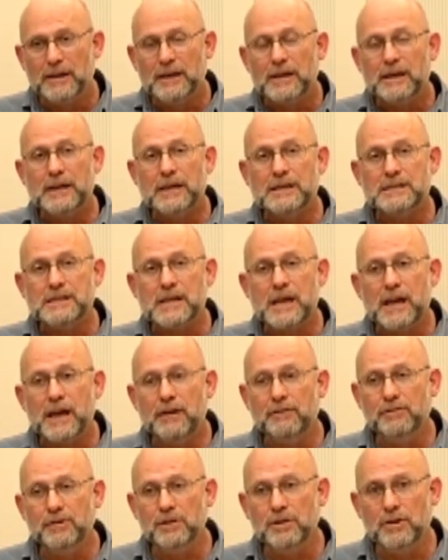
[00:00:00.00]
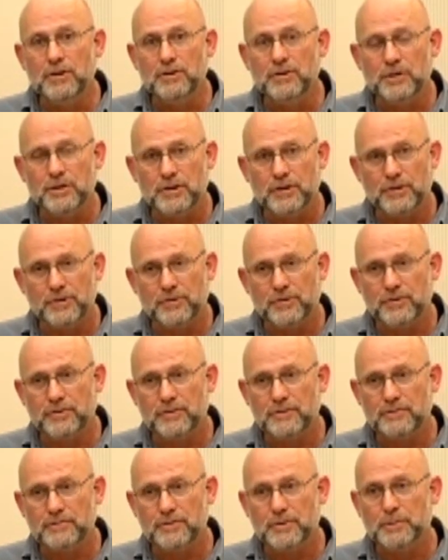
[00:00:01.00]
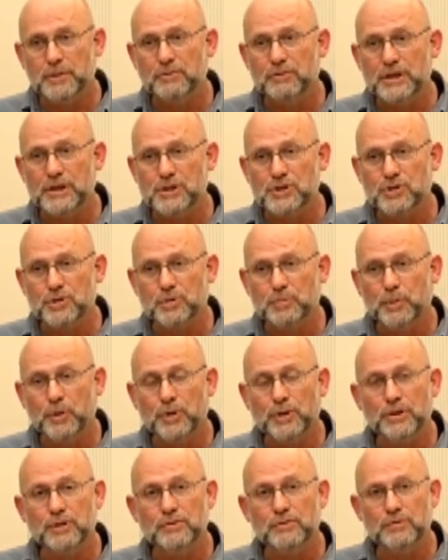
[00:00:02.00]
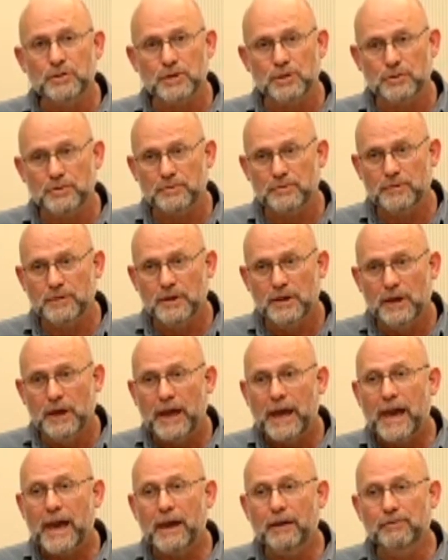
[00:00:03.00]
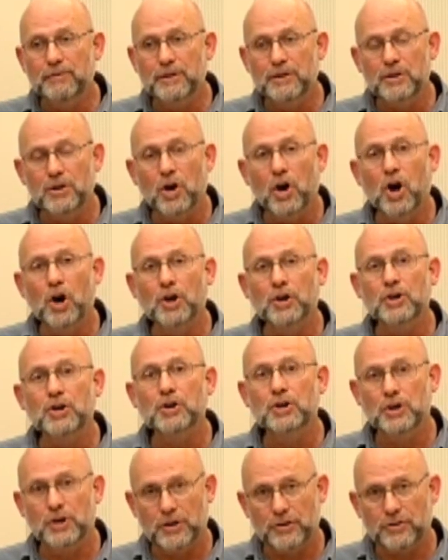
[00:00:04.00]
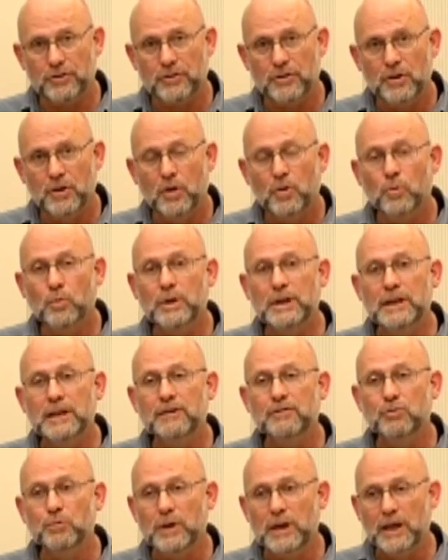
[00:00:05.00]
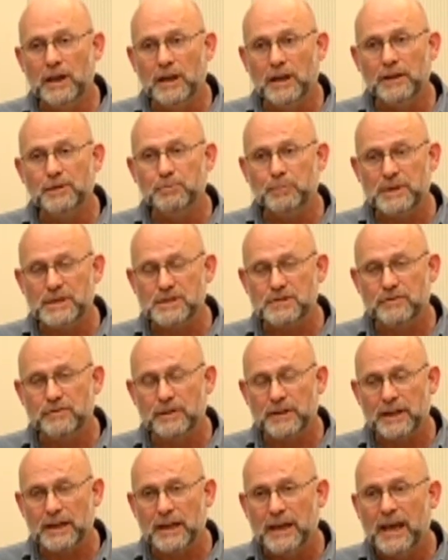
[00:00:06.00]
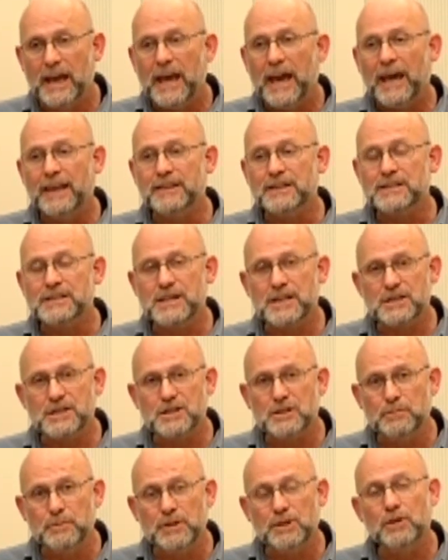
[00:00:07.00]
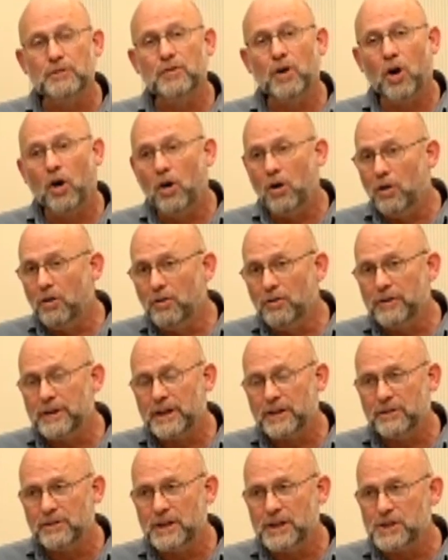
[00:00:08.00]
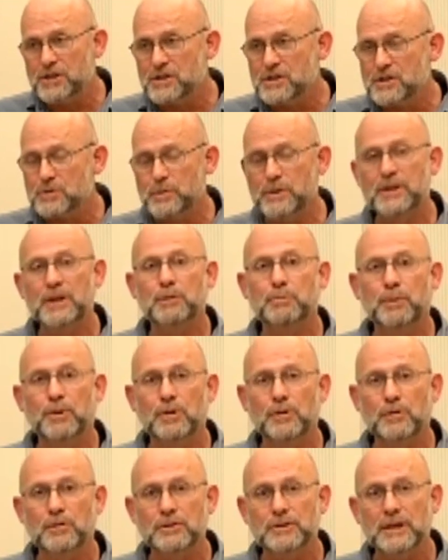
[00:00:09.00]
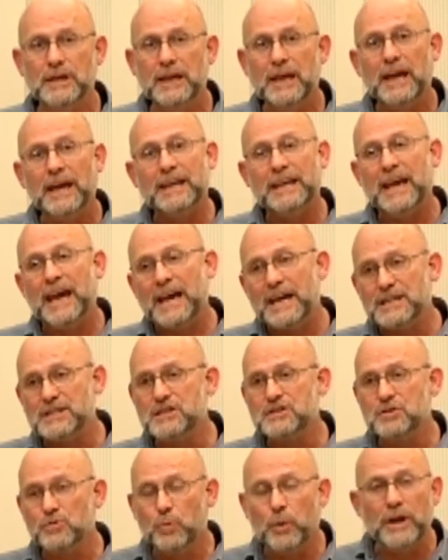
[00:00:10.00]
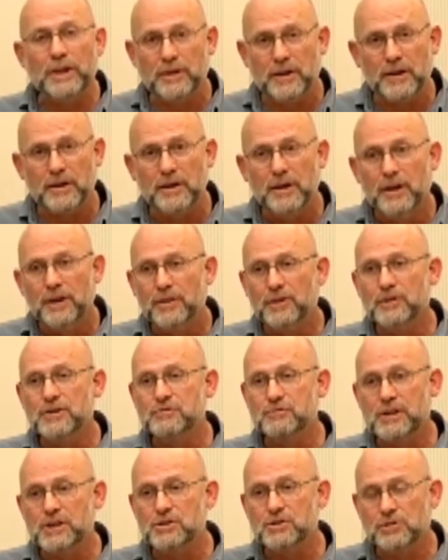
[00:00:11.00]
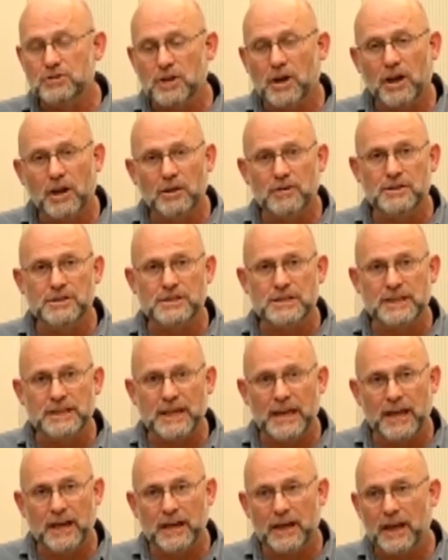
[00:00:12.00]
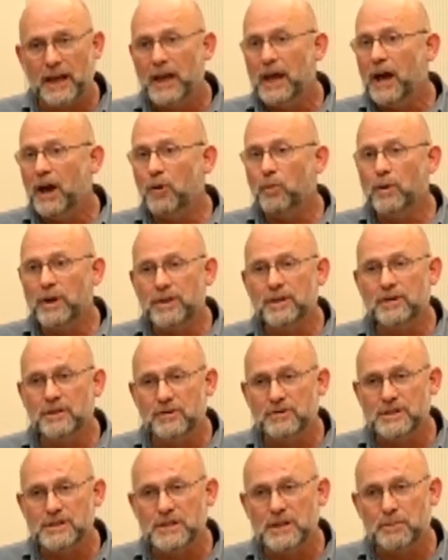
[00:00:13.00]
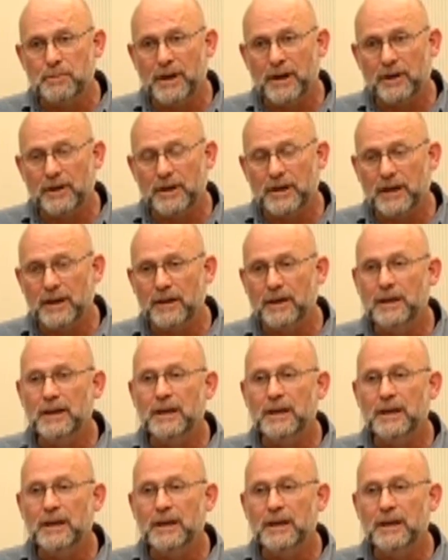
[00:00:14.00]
is heaven on earth from a racial point of view. Heaven on earth. We live well and peacefully. And the testament of all the other nations when they're polled and asked whether there is racial tolerance in Canada or whether there is in America,